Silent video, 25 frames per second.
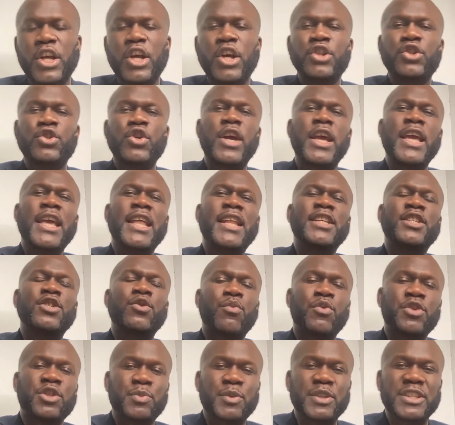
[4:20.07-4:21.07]
So it is the
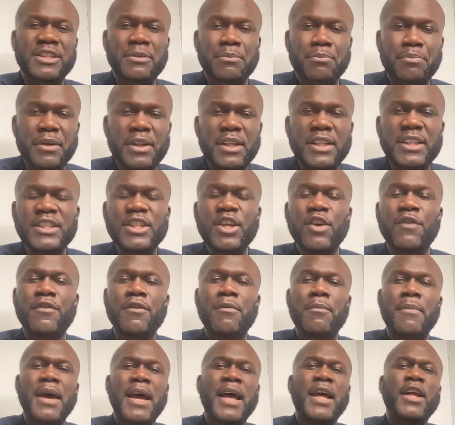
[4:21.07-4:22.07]
responsibility of the
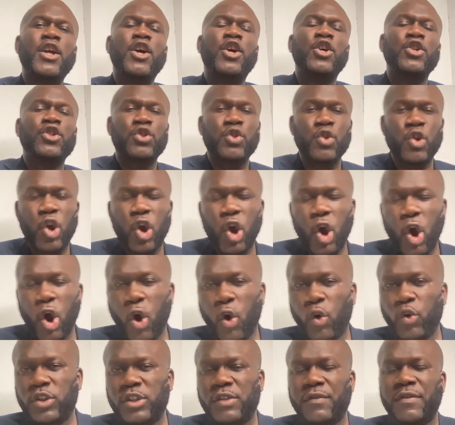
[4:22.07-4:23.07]
man to
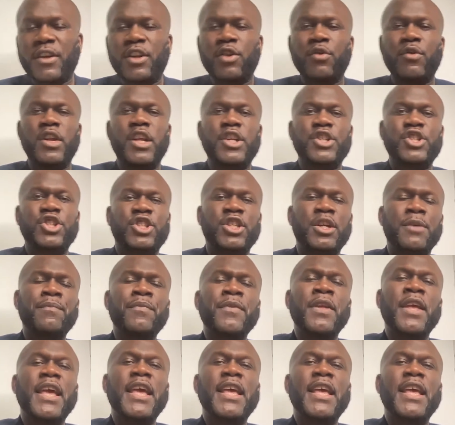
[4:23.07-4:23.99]
cultivate the relationship.